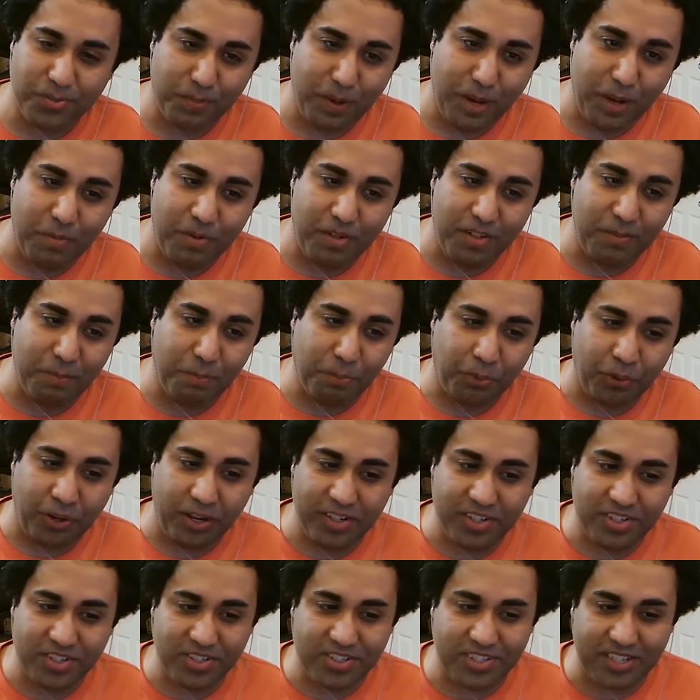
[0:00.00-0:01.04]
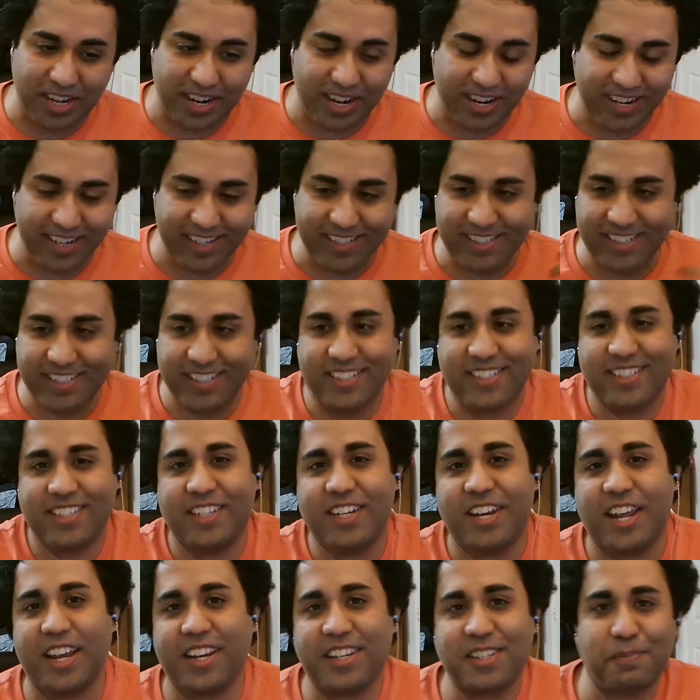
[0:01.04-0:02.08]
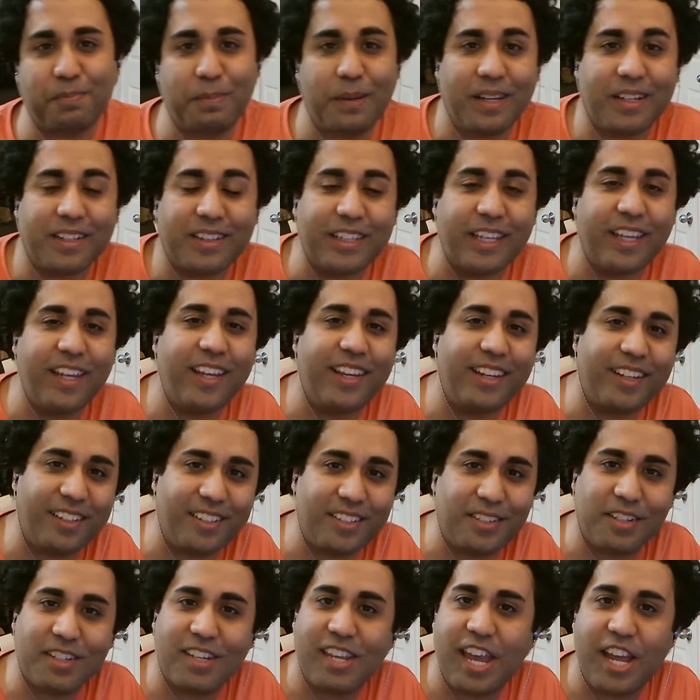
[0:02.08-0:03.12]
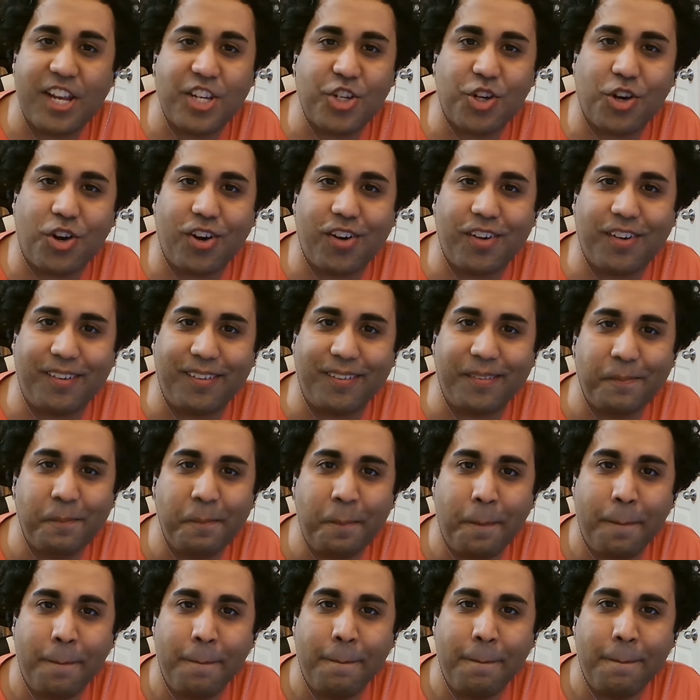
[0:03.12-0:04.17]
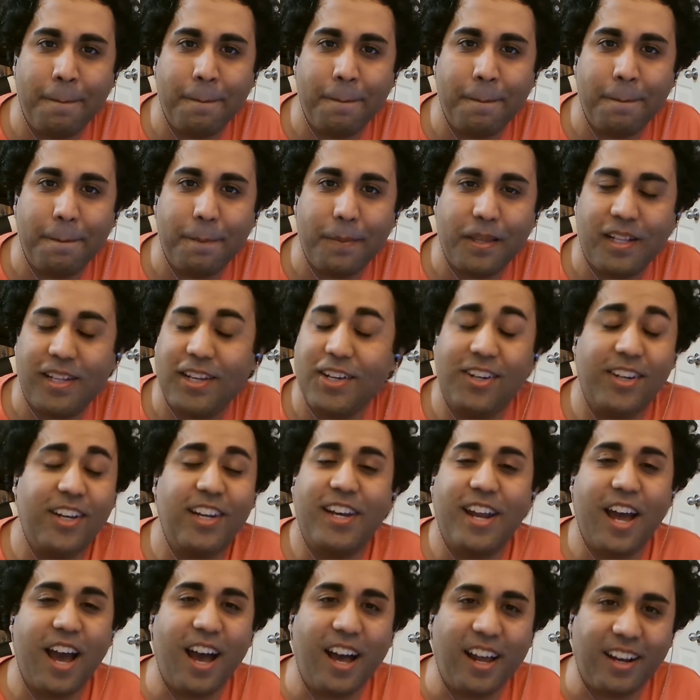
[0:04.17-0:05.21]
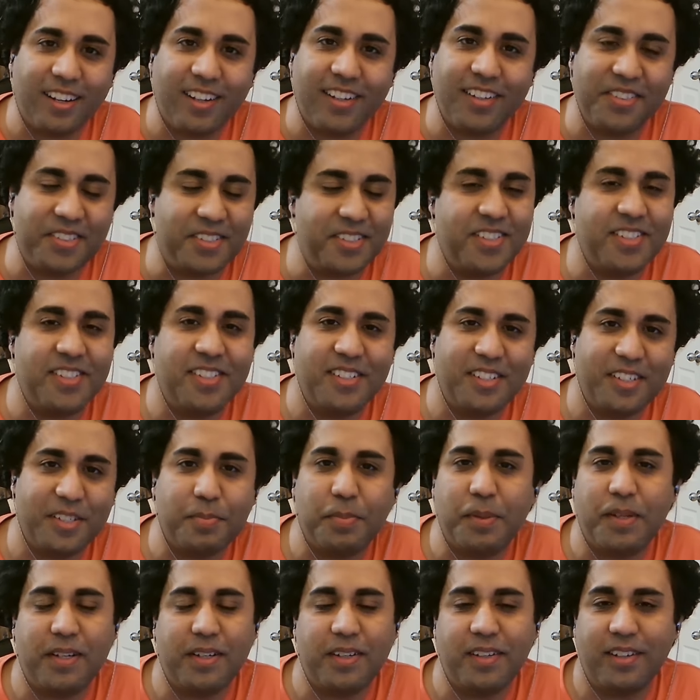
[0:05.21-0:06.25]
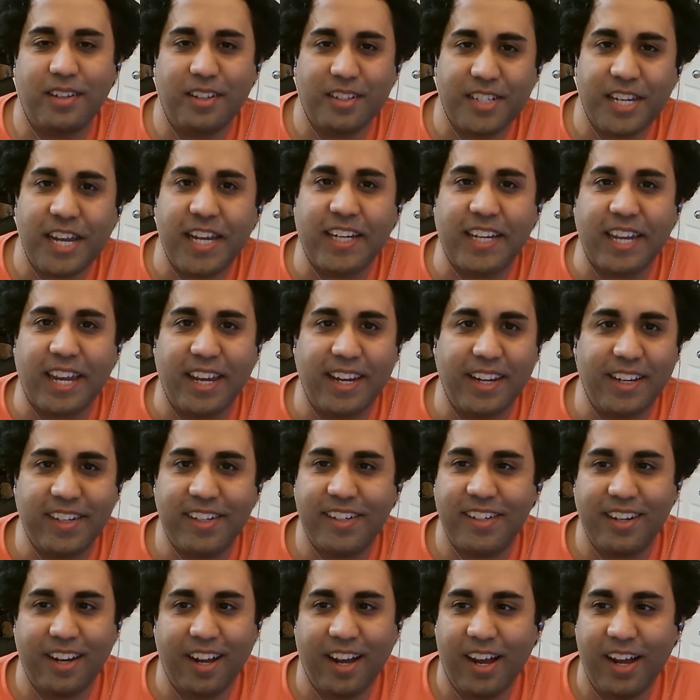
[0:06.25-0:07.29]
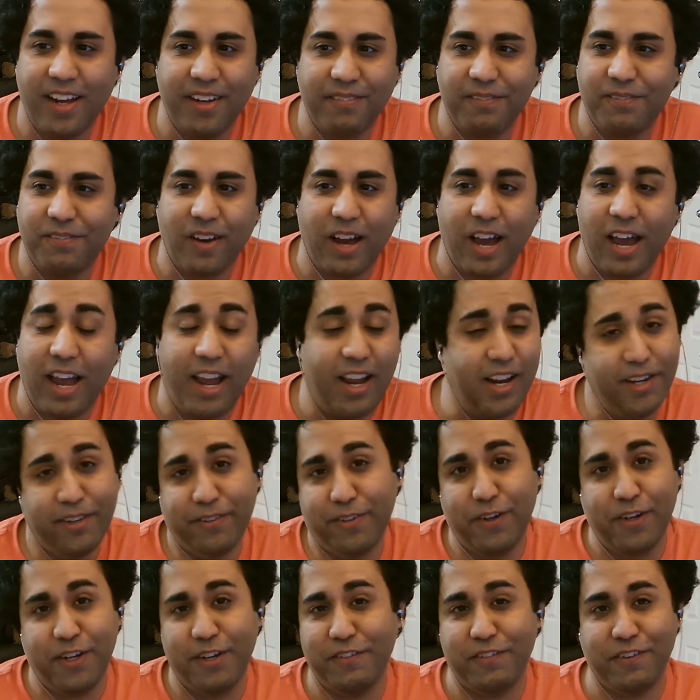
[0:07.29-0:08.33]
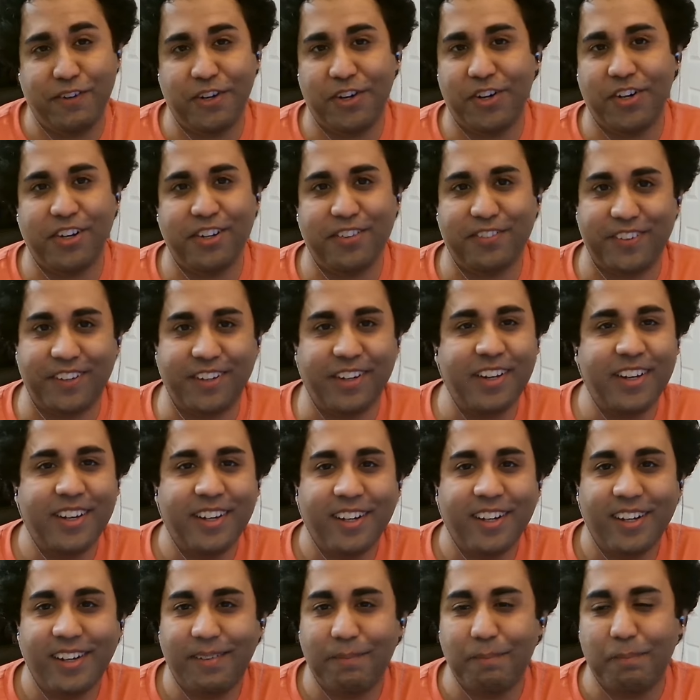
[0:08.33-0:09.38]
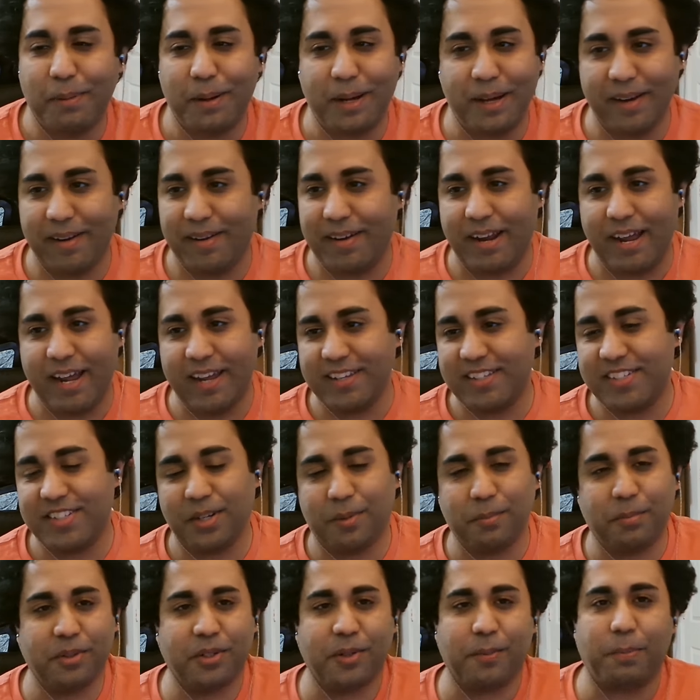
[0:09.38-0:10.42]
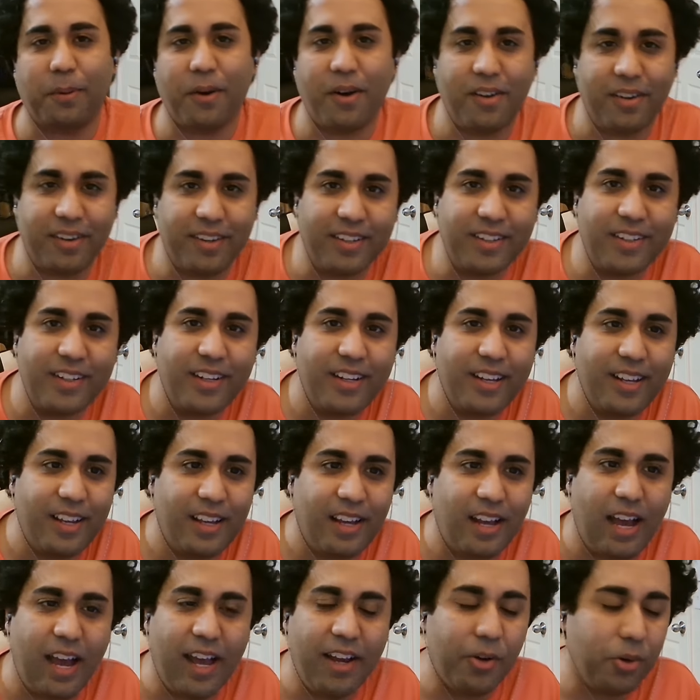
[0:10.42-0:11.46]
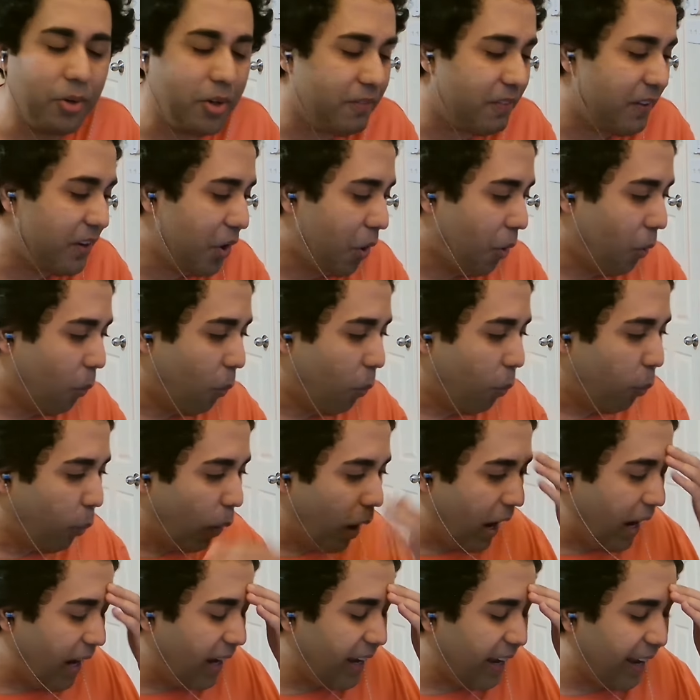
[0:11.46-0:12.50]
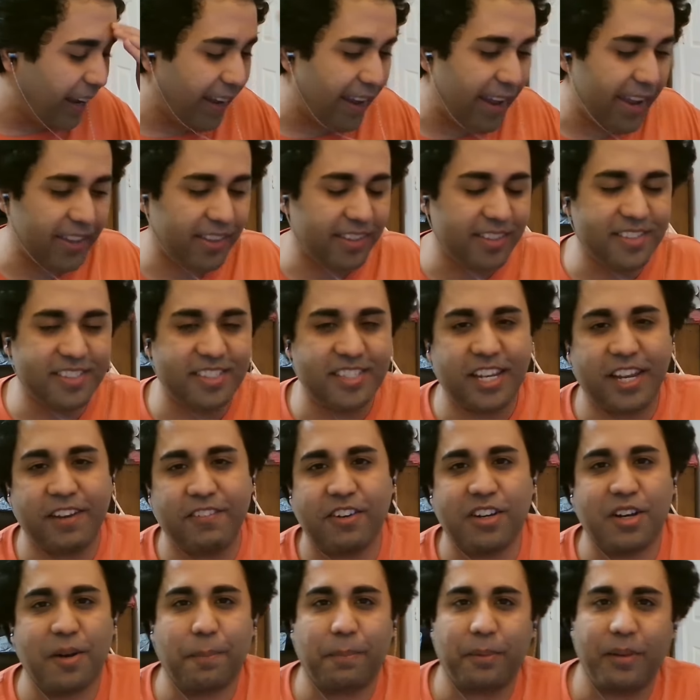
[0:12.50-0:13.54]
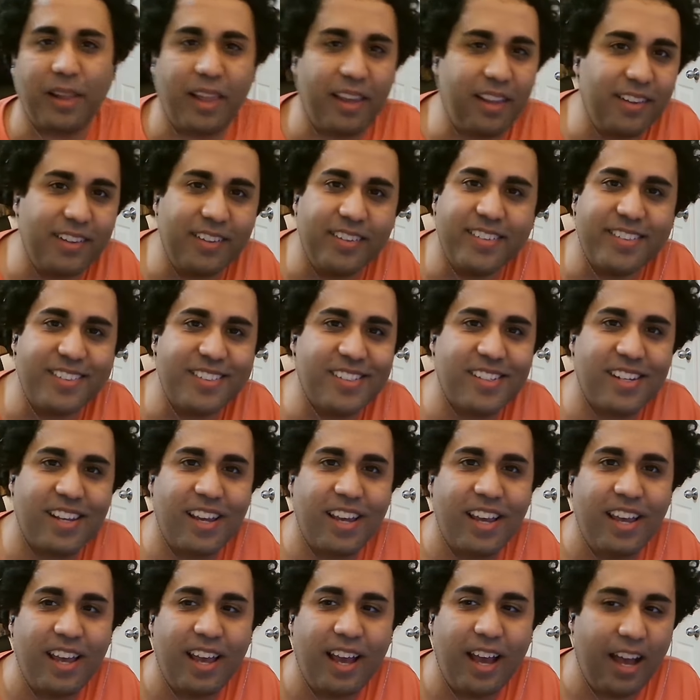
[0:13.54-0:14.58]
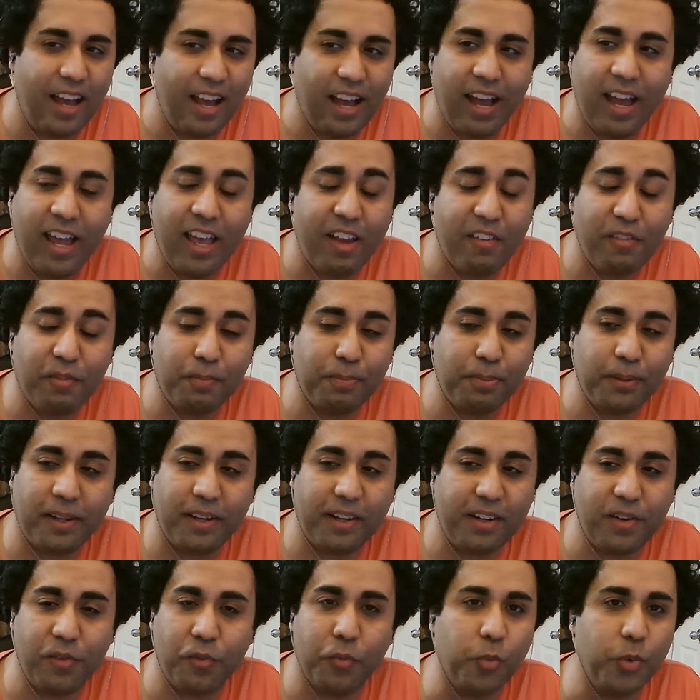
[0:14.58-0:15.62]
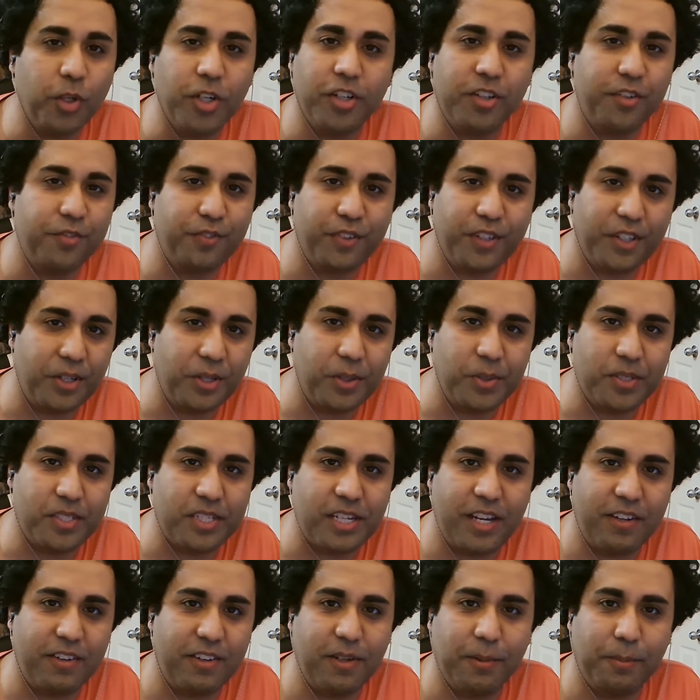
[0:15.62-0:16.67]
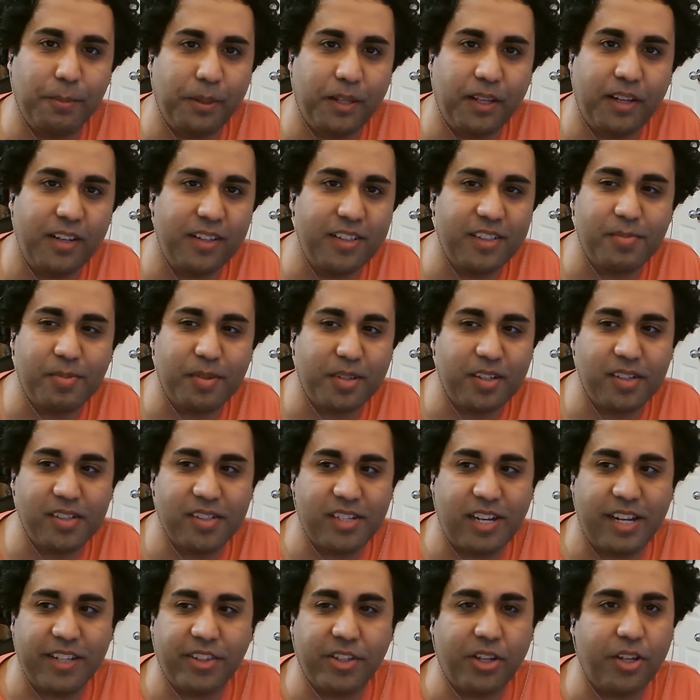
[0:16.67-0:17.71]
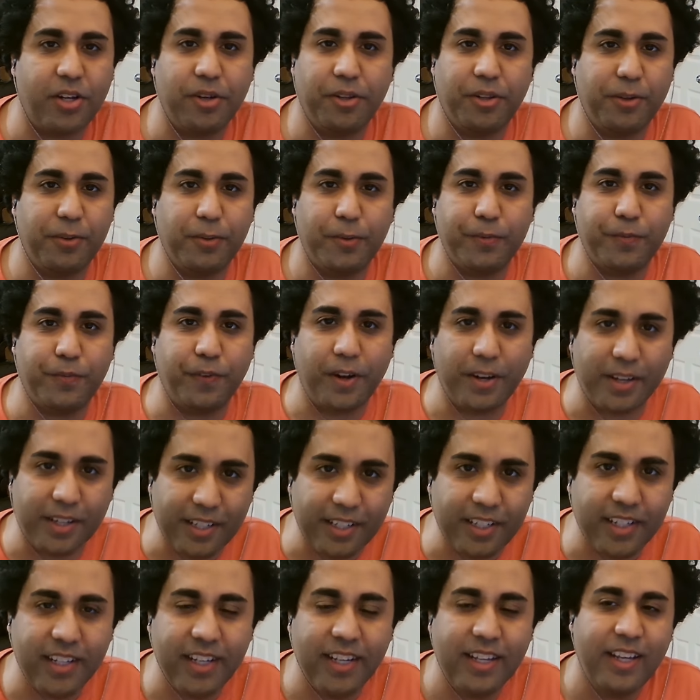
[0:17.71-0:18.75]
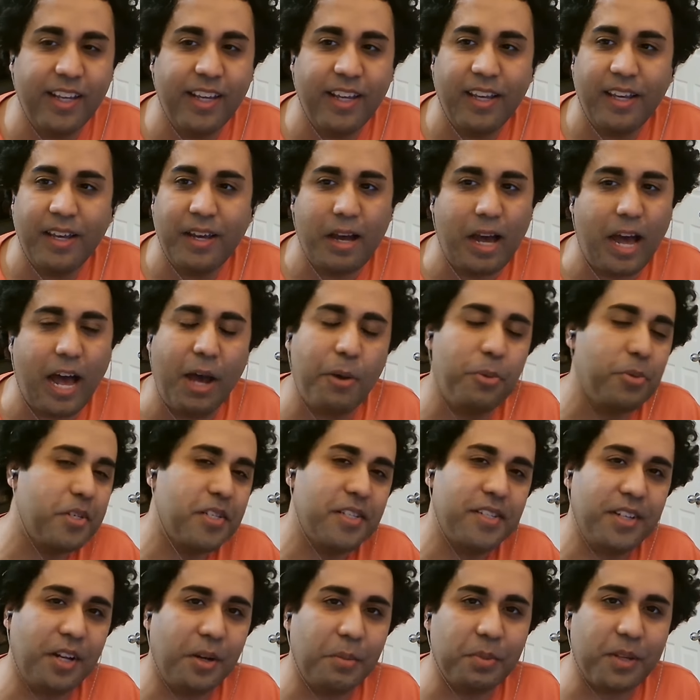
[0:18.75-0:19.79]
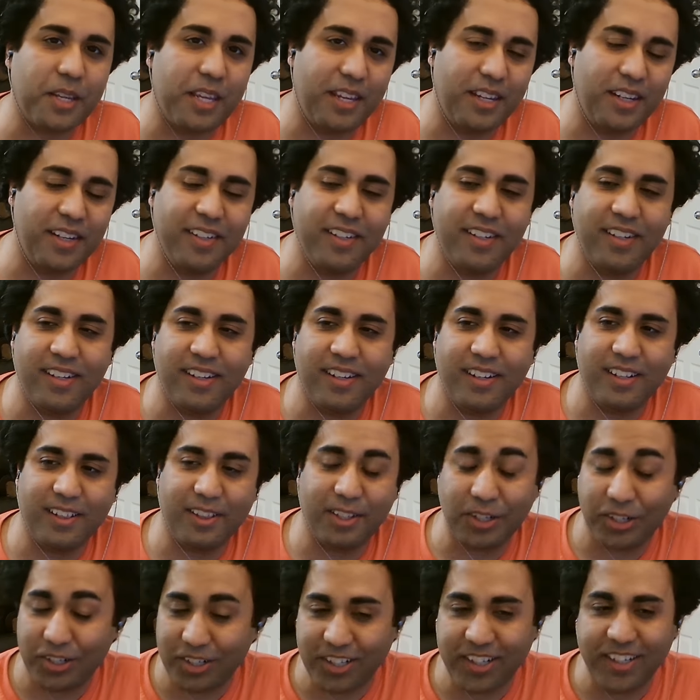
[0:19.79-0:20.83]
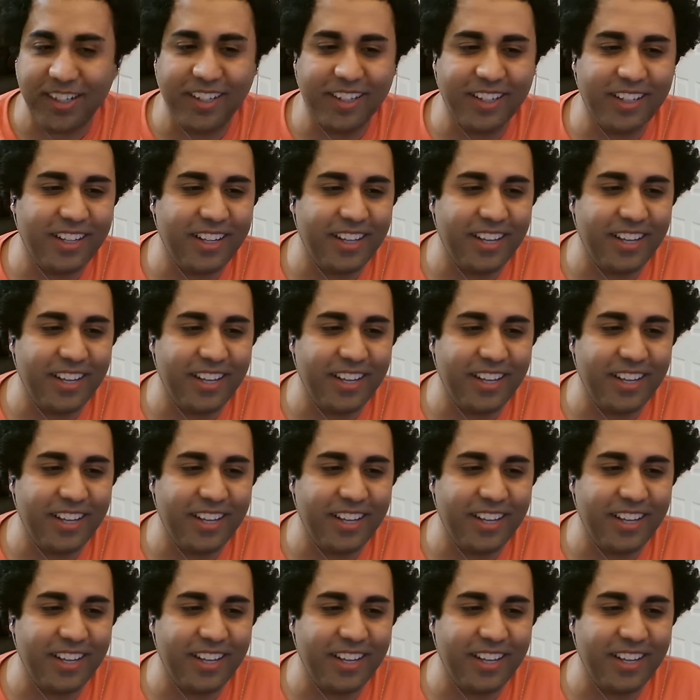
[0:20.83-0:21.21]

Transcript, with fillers: Maybe Prancercise is the next big thing to catch on. Clearly not, because it's been a decade. I haven't even heard of it, but I stumbled upon it. I don't even know why I had this saved in a playlist. I have plenty of weird videos saved in a playlist because I thought they were funny. I was a dumb kid, clearly.